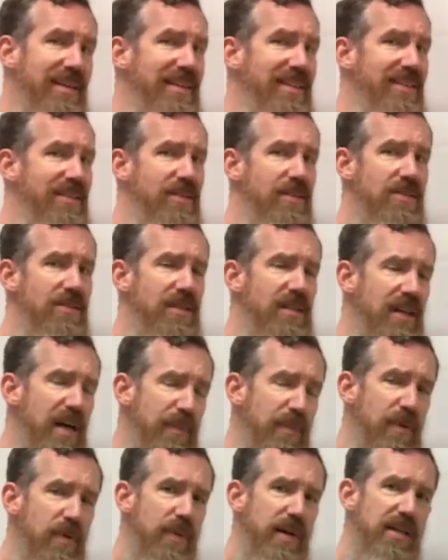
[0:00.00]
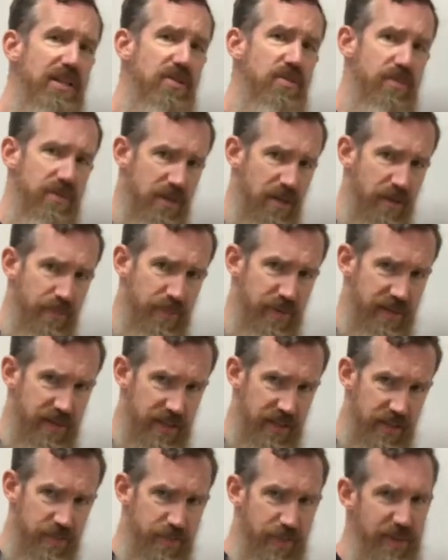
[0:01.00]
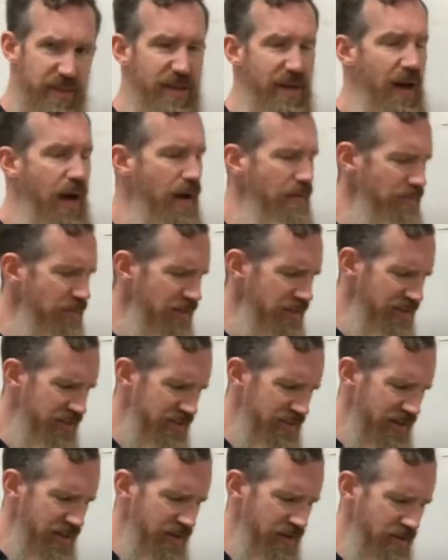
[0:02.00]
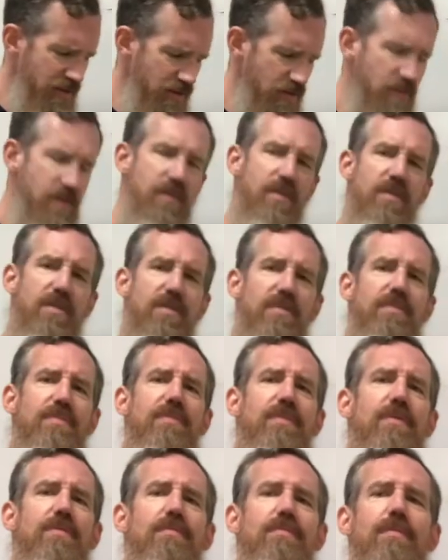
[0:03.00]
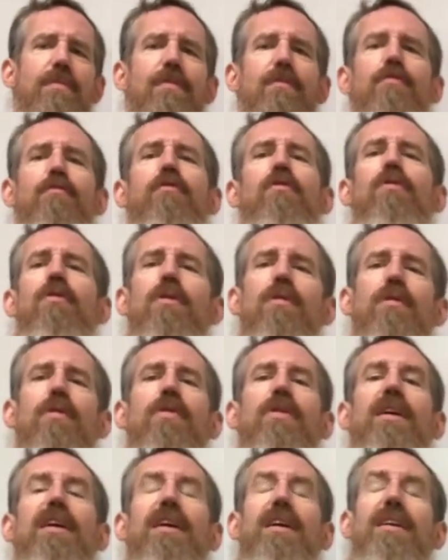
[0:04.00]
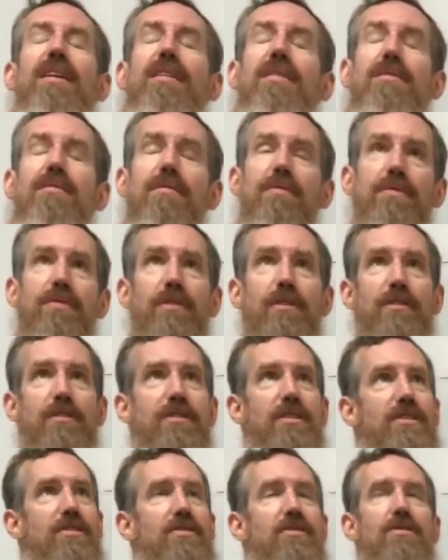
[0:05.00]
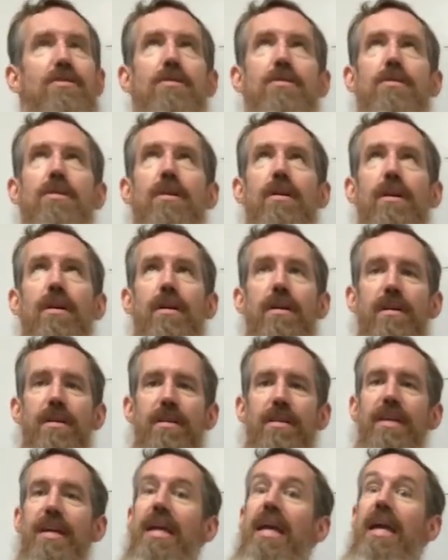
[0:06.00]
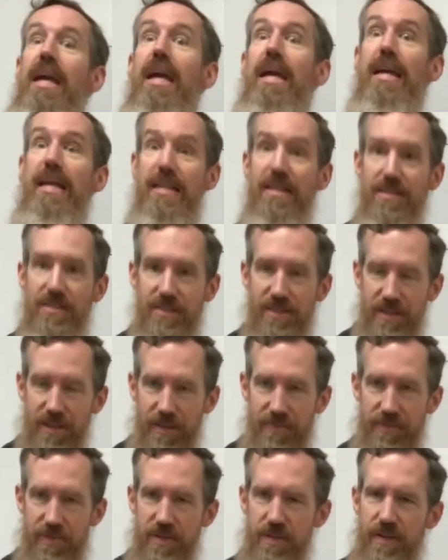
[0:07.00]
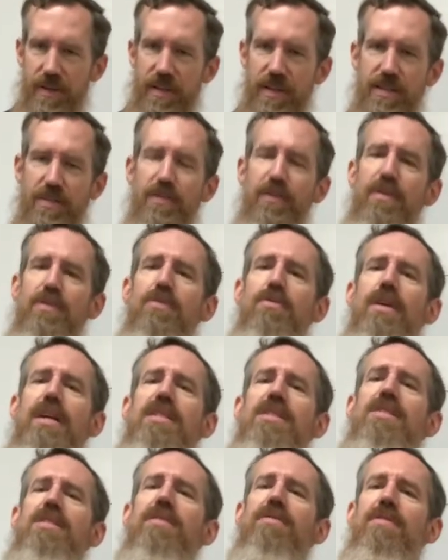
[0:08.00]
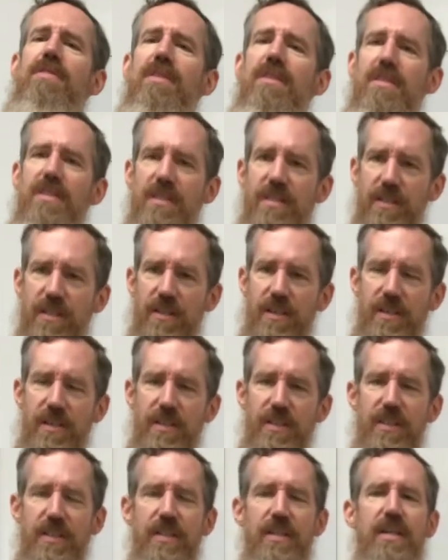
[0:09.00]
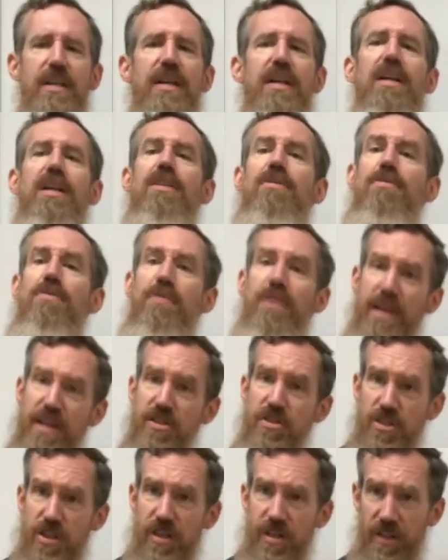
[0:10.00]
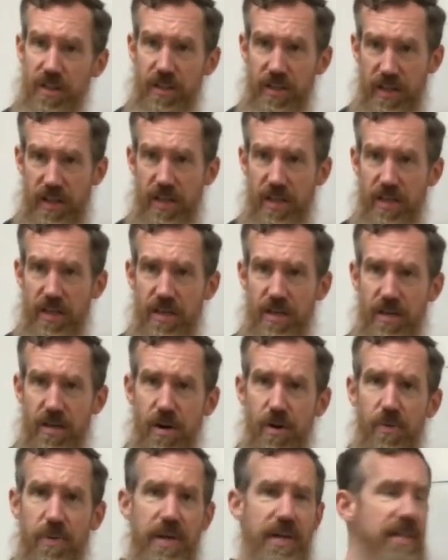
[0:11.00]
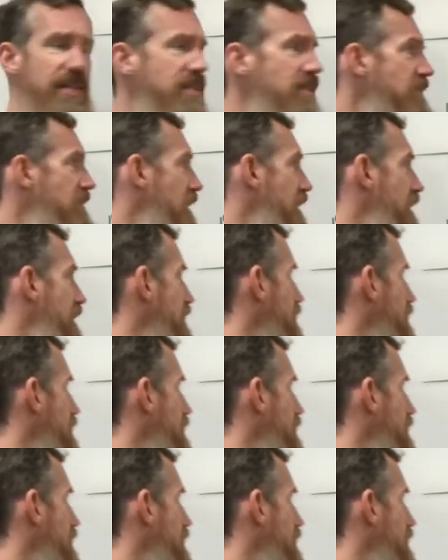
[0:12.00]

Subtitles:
there's a couple ways to interpret this, but I'm going to tell you for just the ease of doing these for the rest of the year, conventionally, we say